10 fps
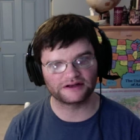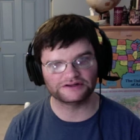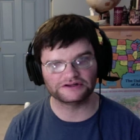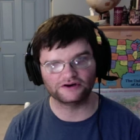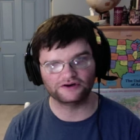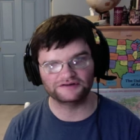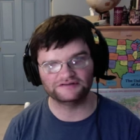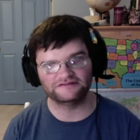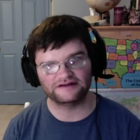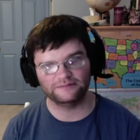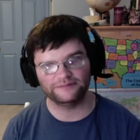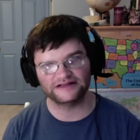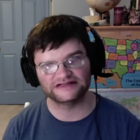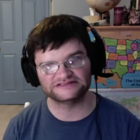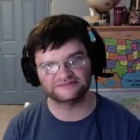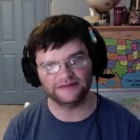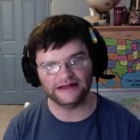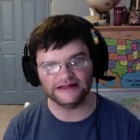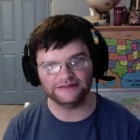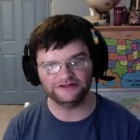on the goal of helping as
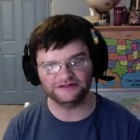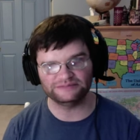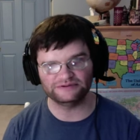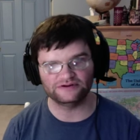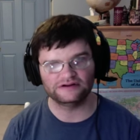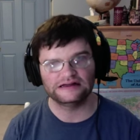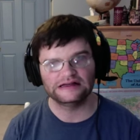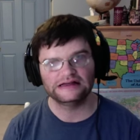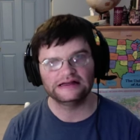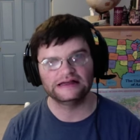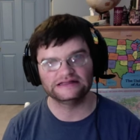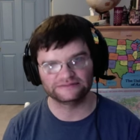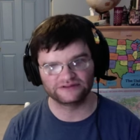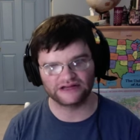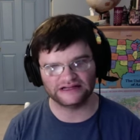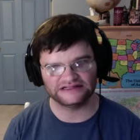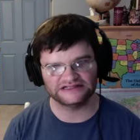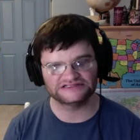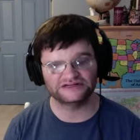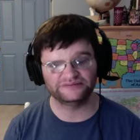many people in the
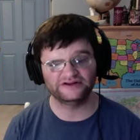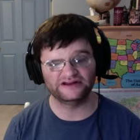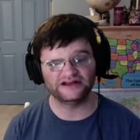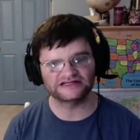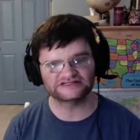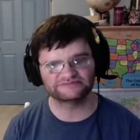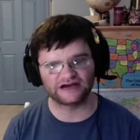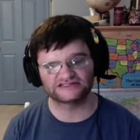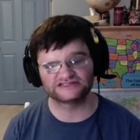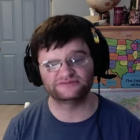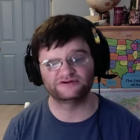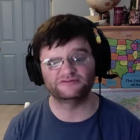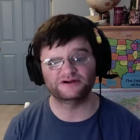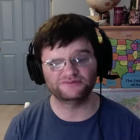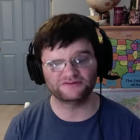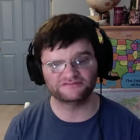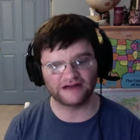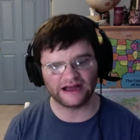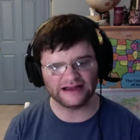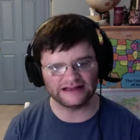blindness community as possible by
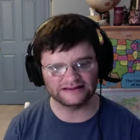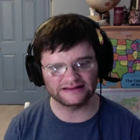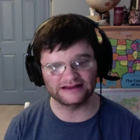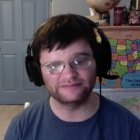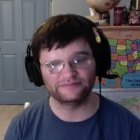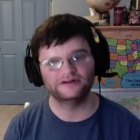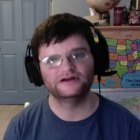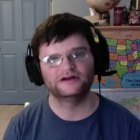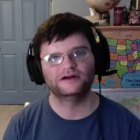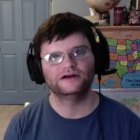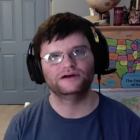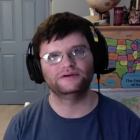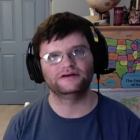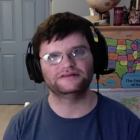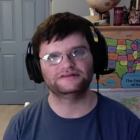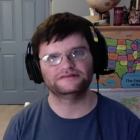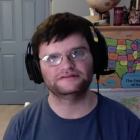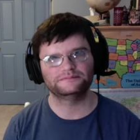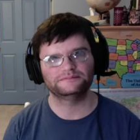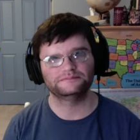providing them with
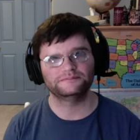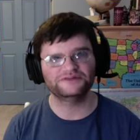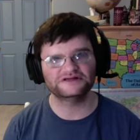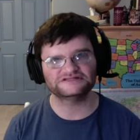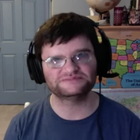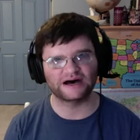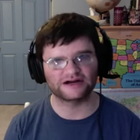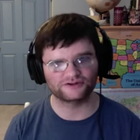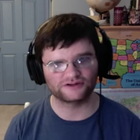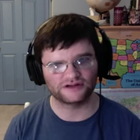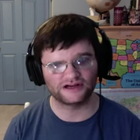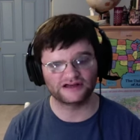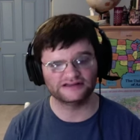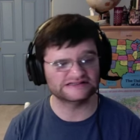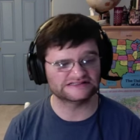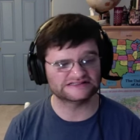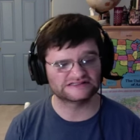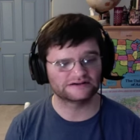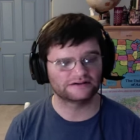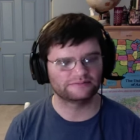this model, this
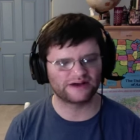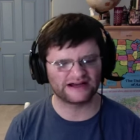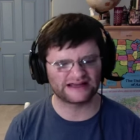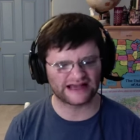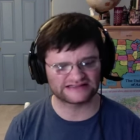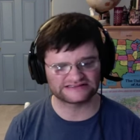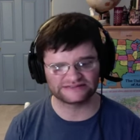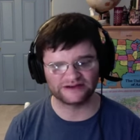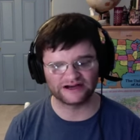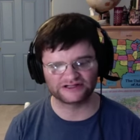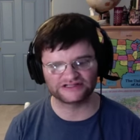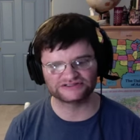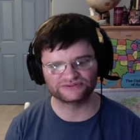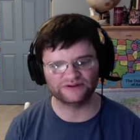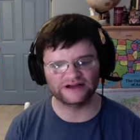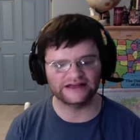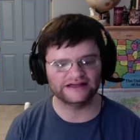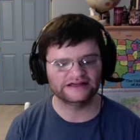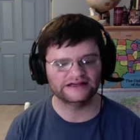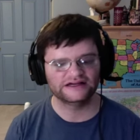podcasting model as a way